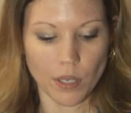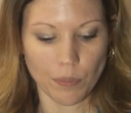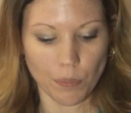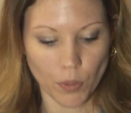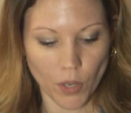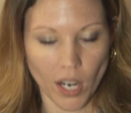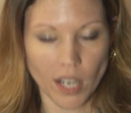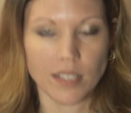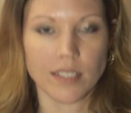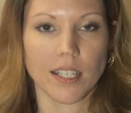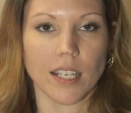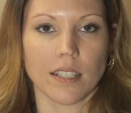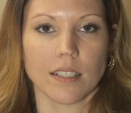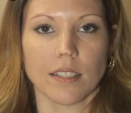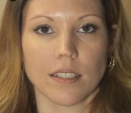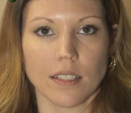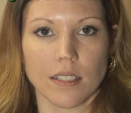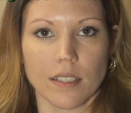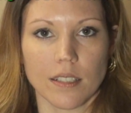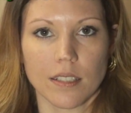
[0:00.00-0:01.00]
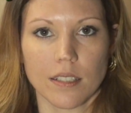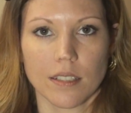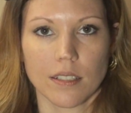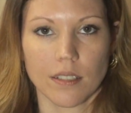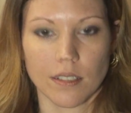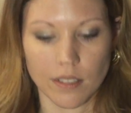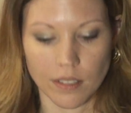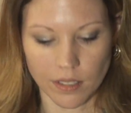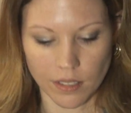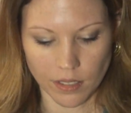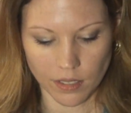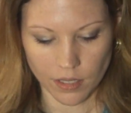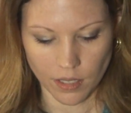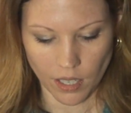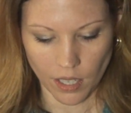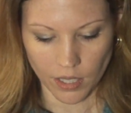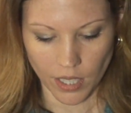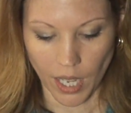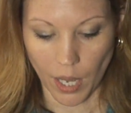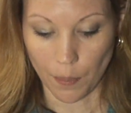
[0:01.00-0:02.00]
it processes
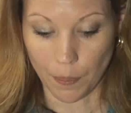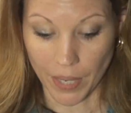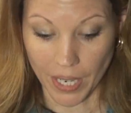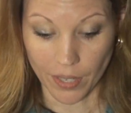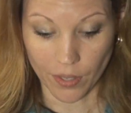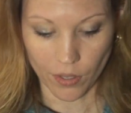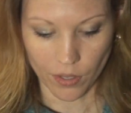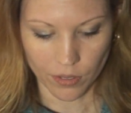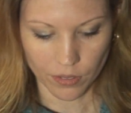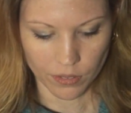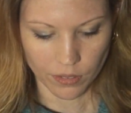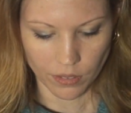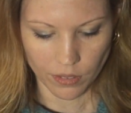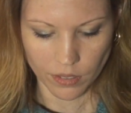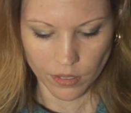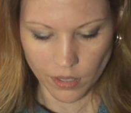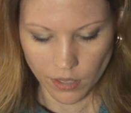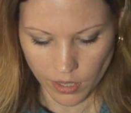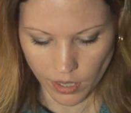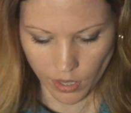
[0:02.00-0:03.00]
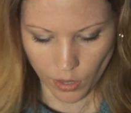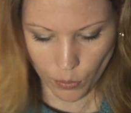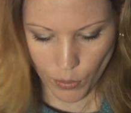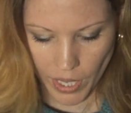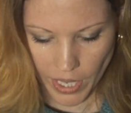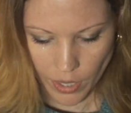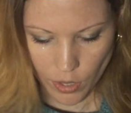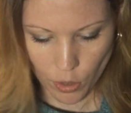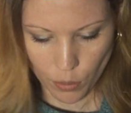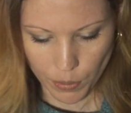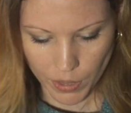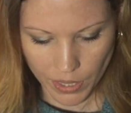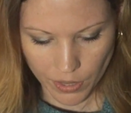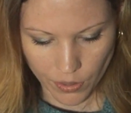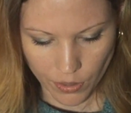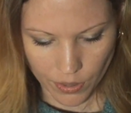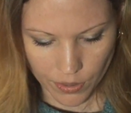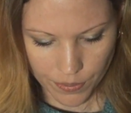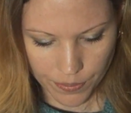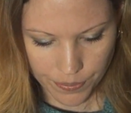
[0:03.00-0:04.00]
a lot better than a regular
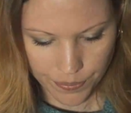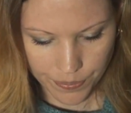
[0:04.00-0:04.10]
blender.